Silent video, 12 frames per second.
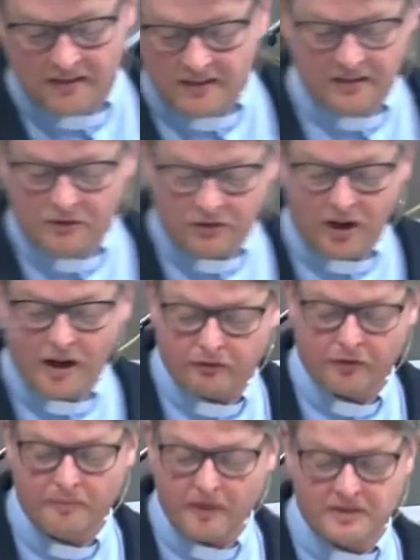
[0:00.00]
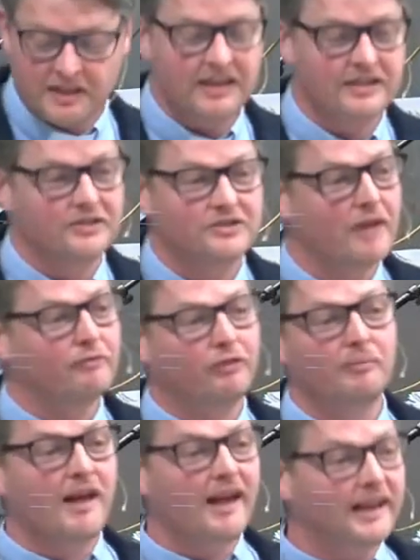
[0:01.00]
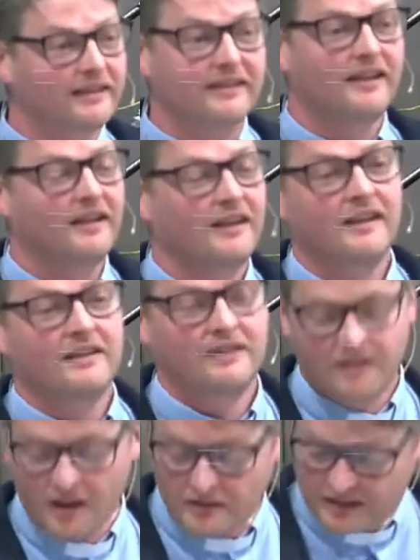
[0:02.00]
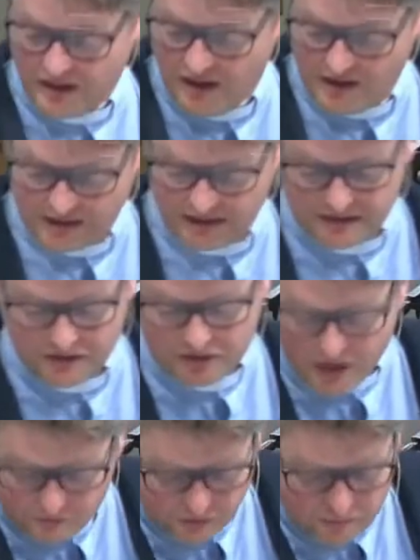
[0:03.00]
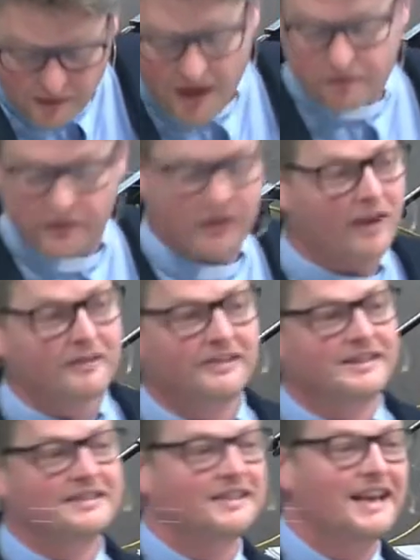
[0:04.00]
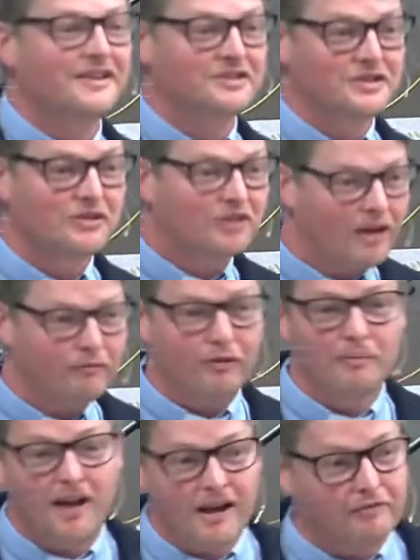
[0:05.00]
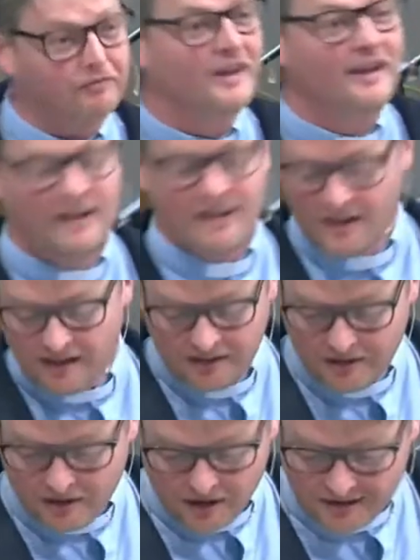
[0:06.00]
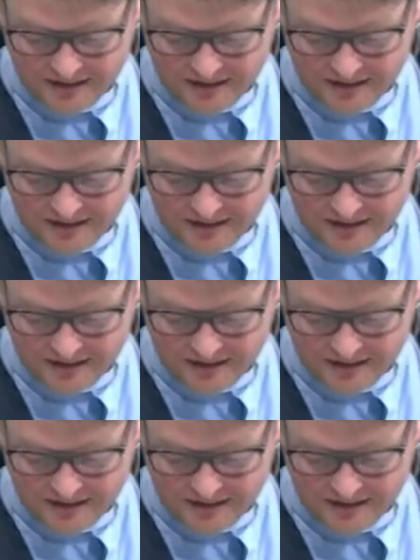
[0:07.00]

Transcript: you turn from those things. You turn from light, you go to darkness. You turn from love, you go to disconnection. You turn from life, you go to